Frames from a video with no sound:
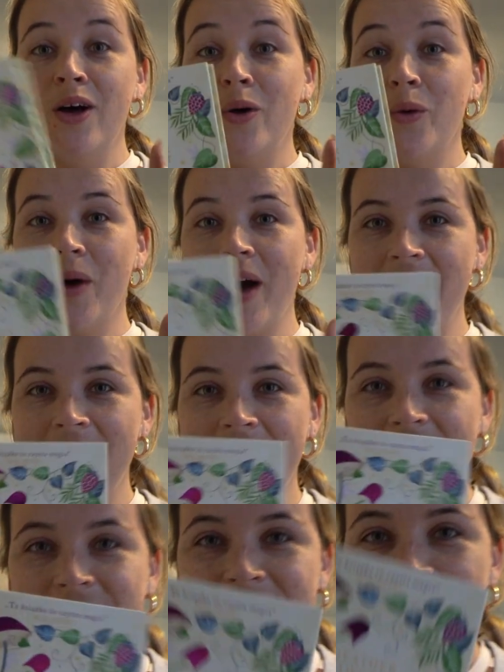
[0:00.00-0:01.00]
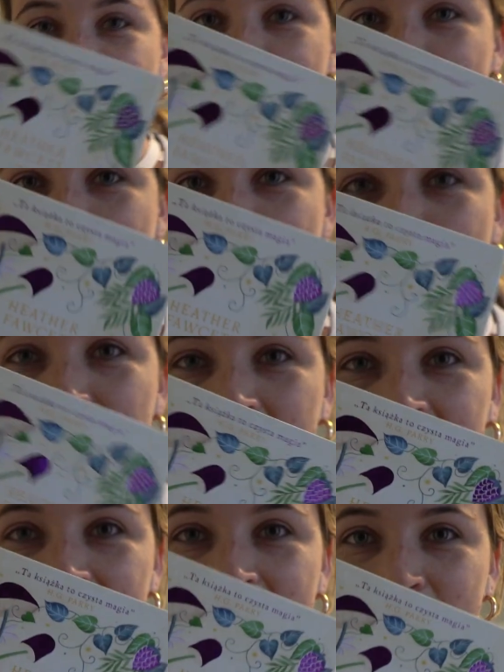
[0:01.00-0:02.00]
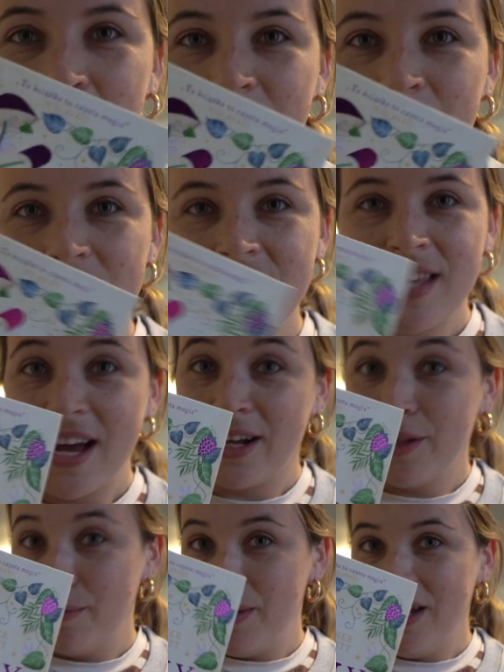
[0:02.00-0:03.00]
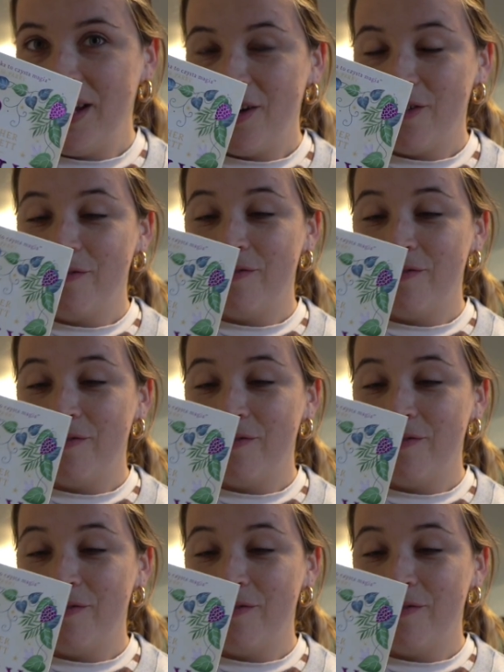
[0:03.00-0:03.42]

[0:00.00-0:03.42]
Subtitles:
whereas Emily Wheeld's Encyclopedia of